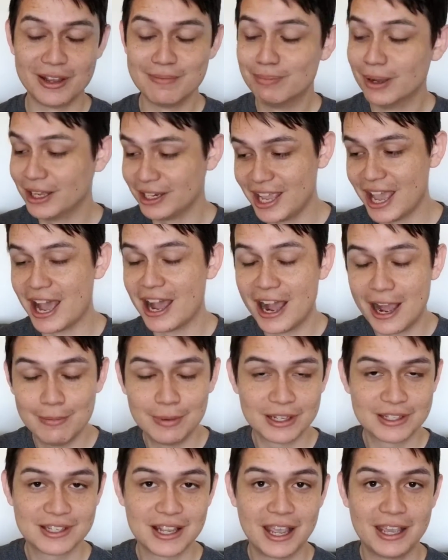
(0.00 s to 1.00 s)
But yeah, I'm
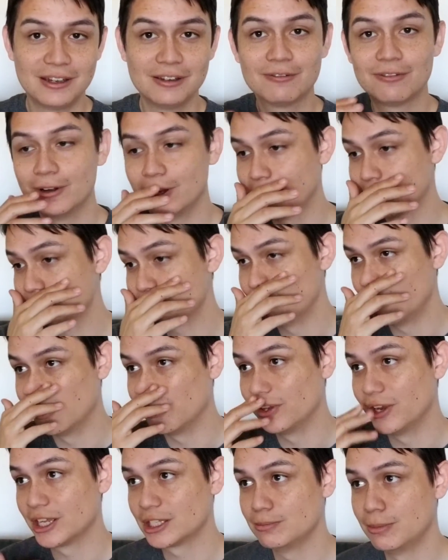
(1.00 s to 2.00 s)
excited for next month.
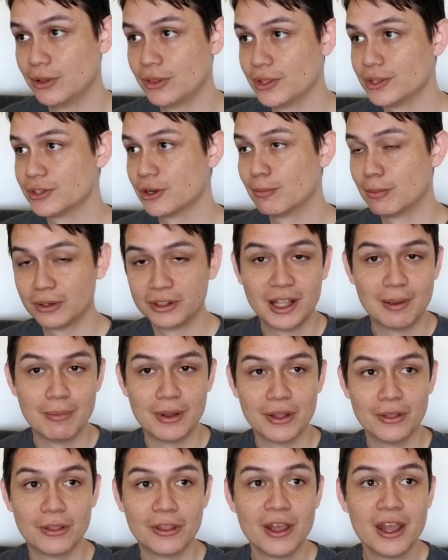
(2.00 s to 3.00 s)
Next month is her birthday
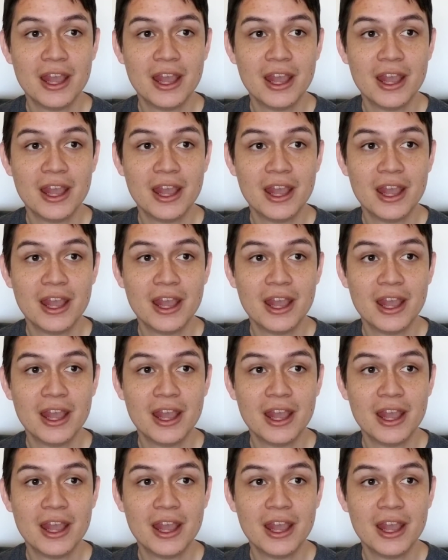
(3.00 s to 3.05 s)
month.